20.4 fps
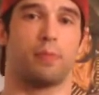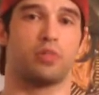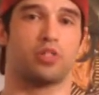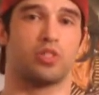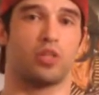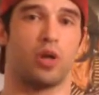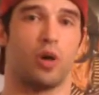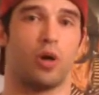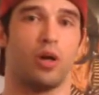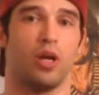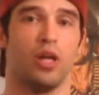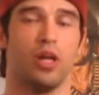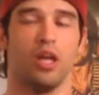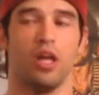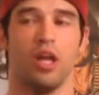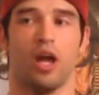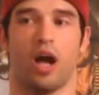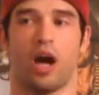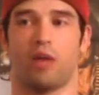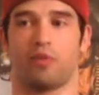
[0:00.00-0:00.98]
So
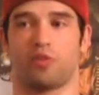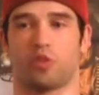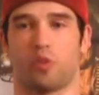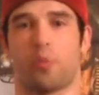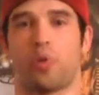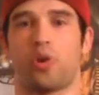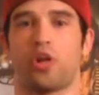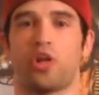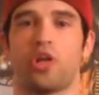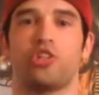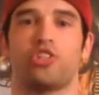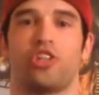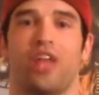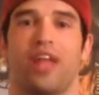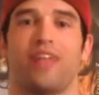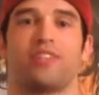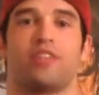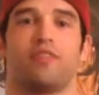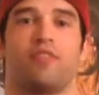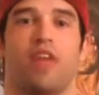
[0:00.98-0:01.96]
there's a pretty good
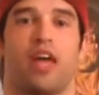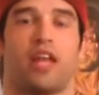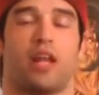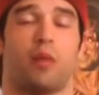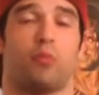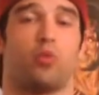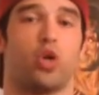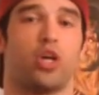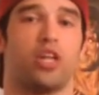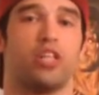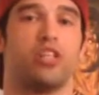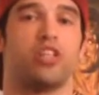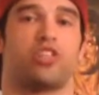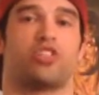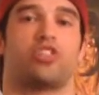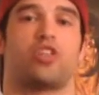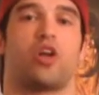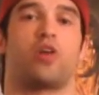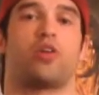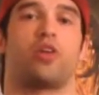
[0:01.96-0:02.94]
chance of that. And I'm looking to
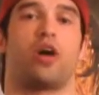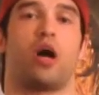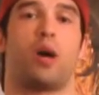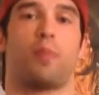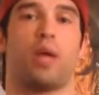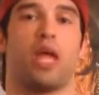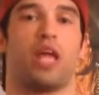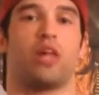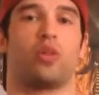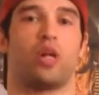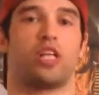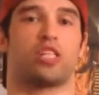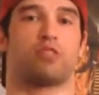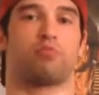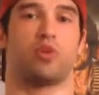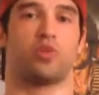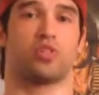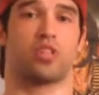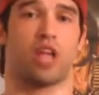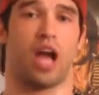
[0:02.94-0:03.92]
start up a Les
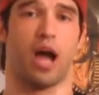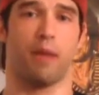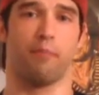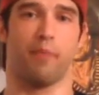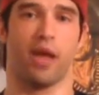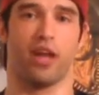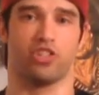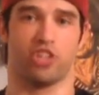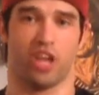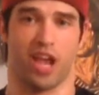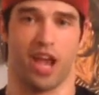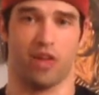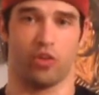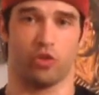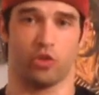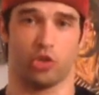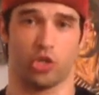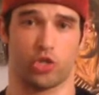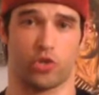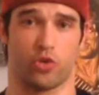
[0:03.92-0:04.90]
Mills Combat
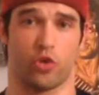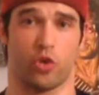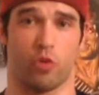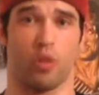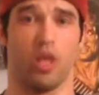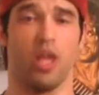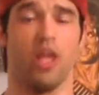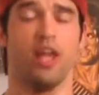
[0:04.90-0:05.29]
challenge group.